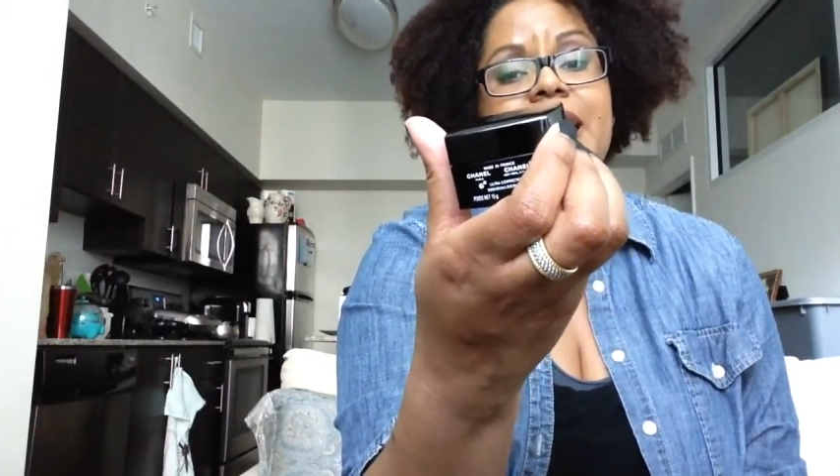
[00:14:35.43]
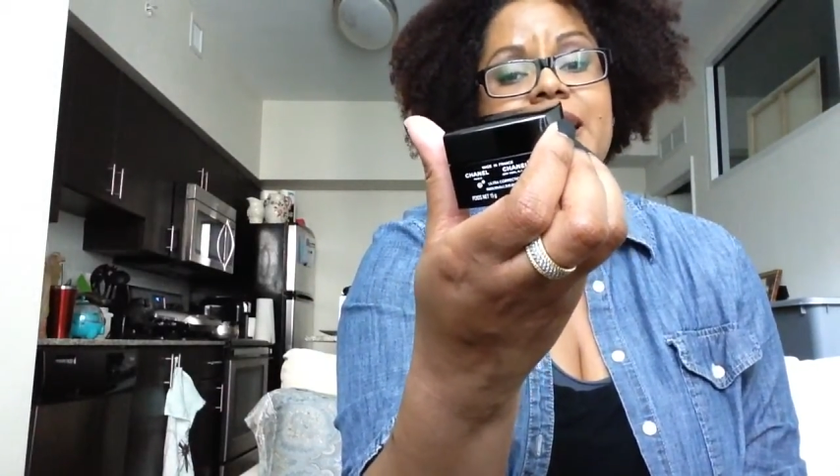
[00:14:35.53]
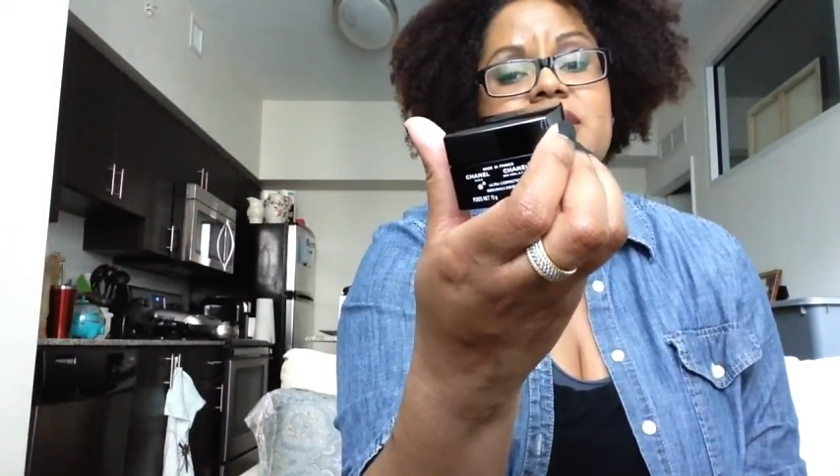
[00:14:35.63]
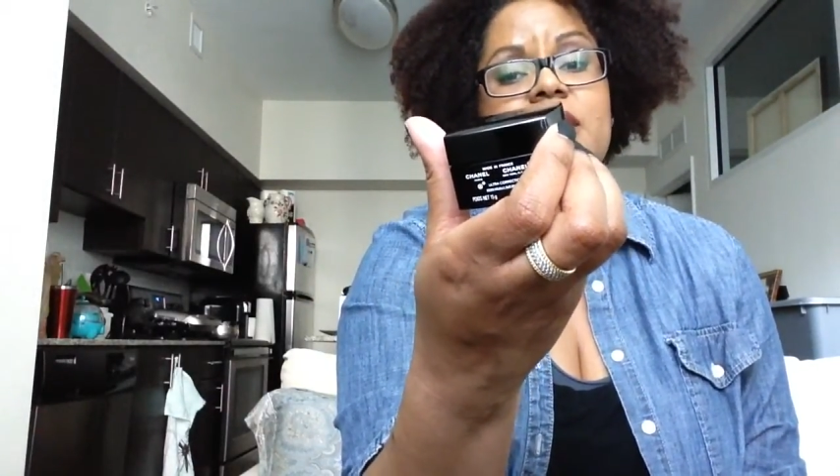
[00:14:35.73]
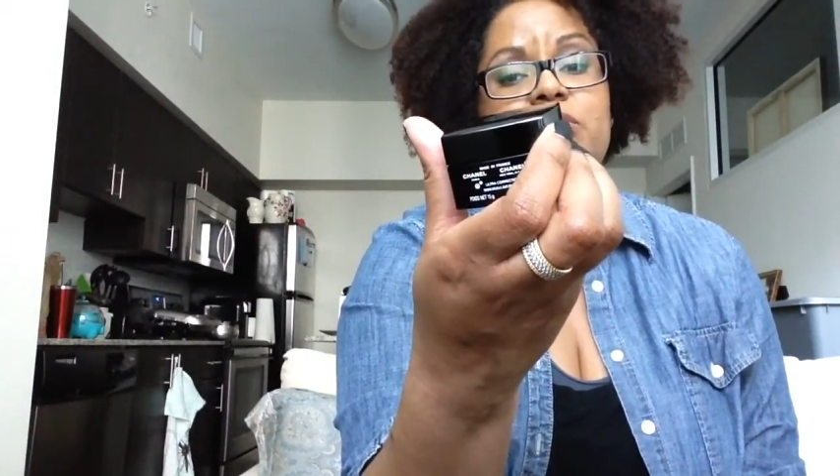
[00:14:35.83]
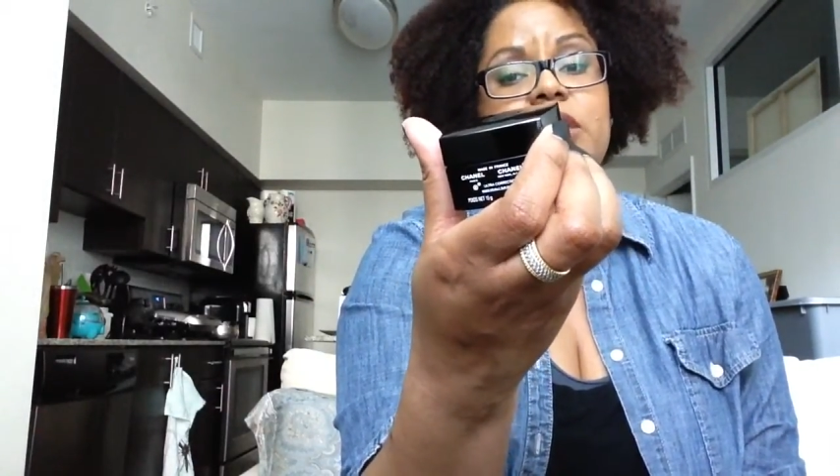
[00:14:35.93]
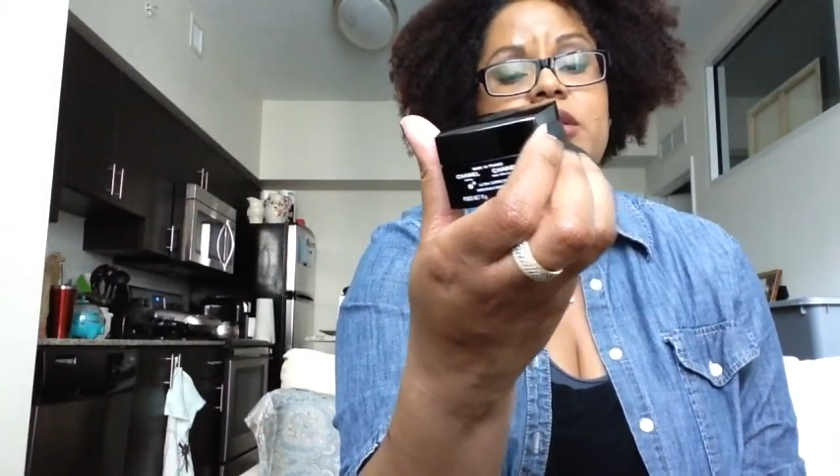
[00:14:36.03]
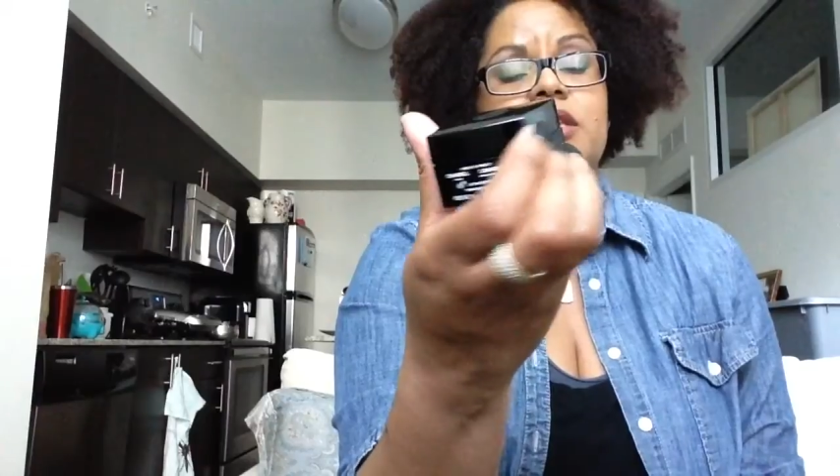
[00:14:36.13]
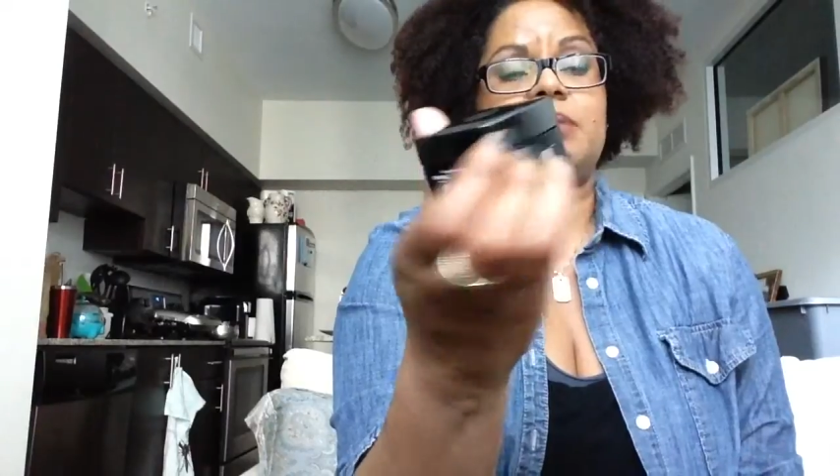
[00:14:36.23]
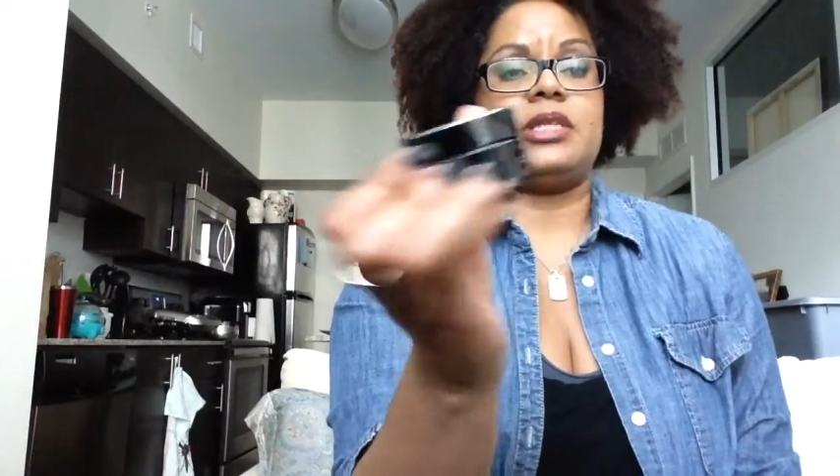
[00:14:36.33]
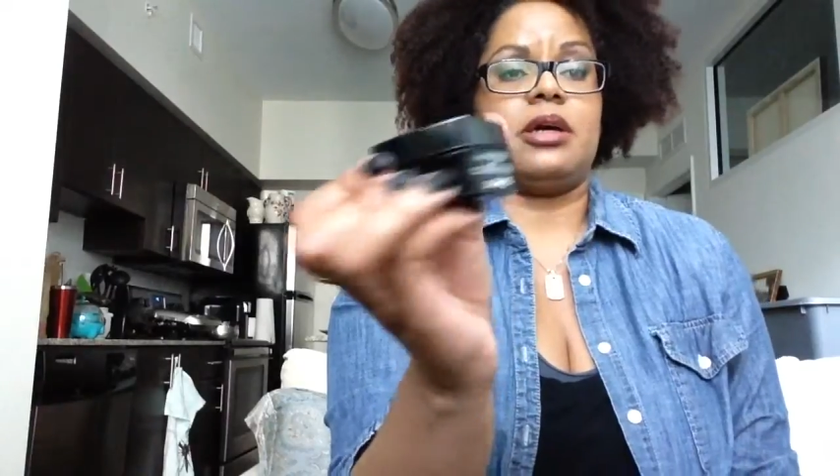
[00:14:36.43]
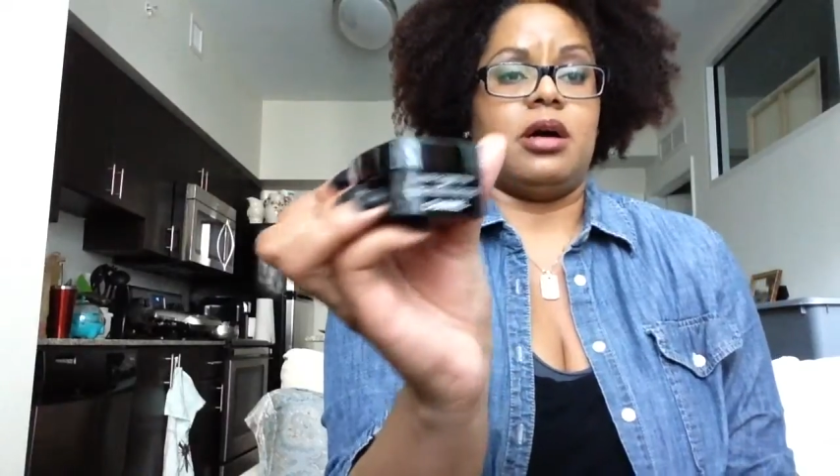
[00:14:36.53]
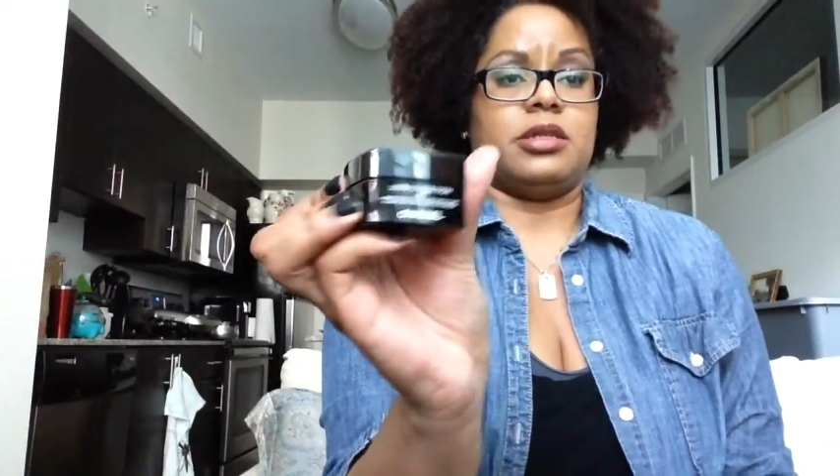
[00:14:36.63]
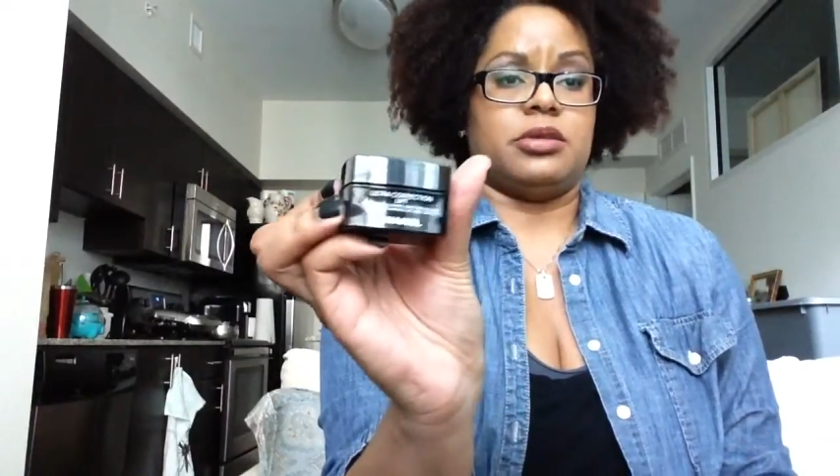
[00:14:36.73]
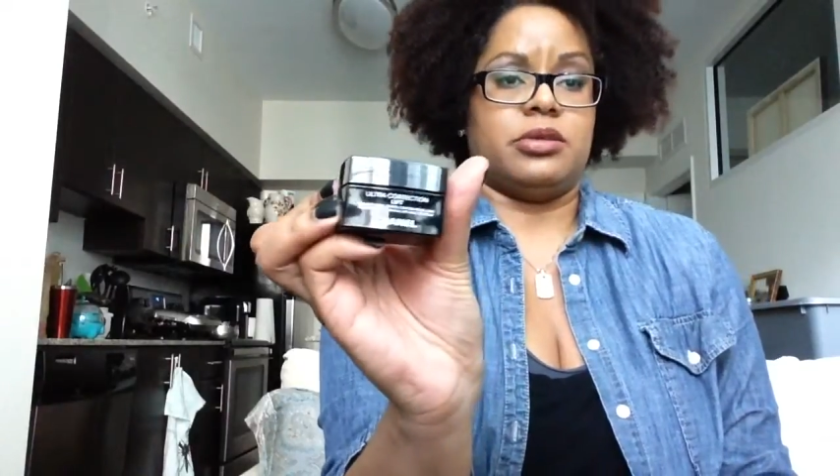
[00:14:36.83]
Anti-Wrinkle Lips and
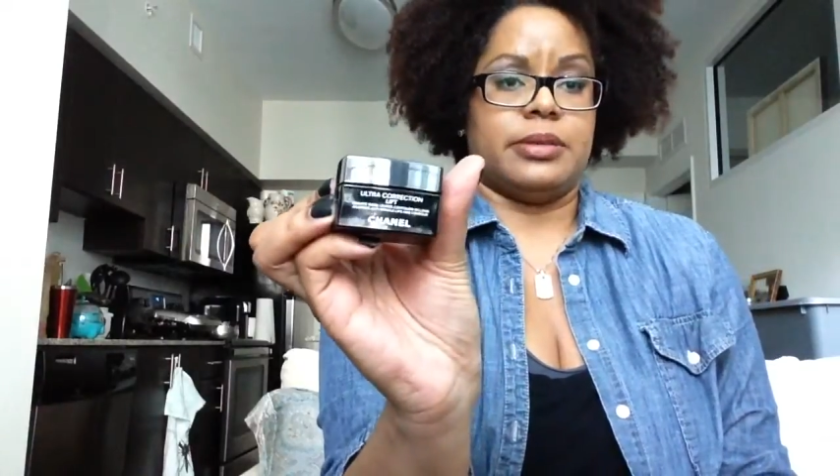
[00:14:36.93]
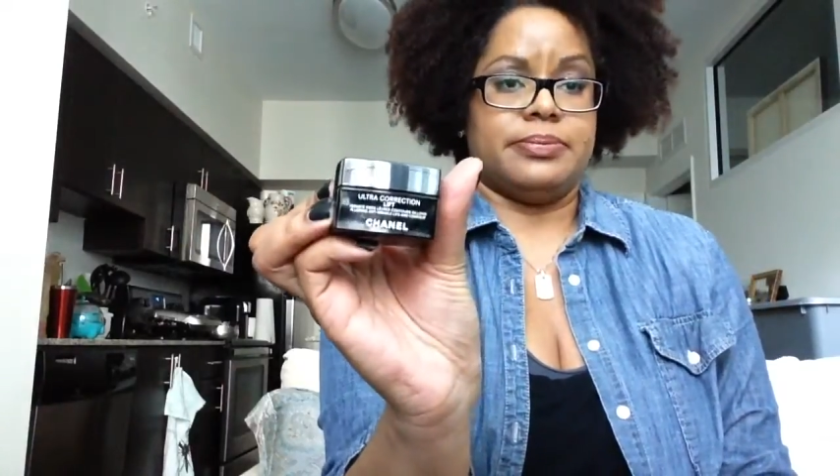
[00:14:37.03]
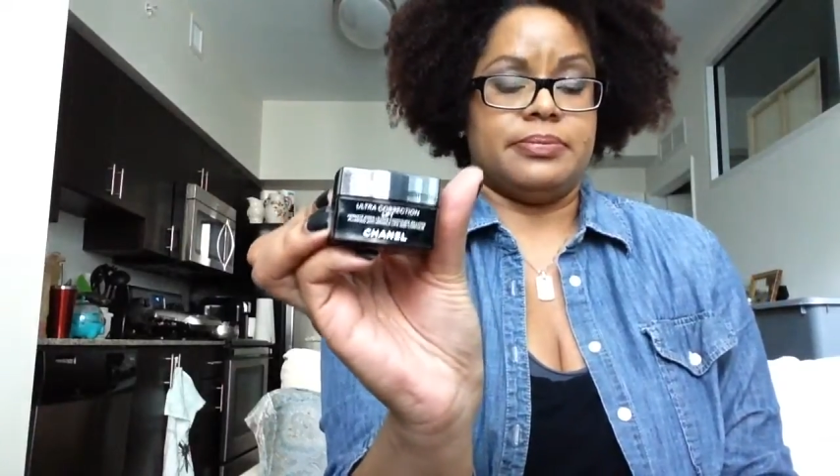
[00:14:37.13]
Contour.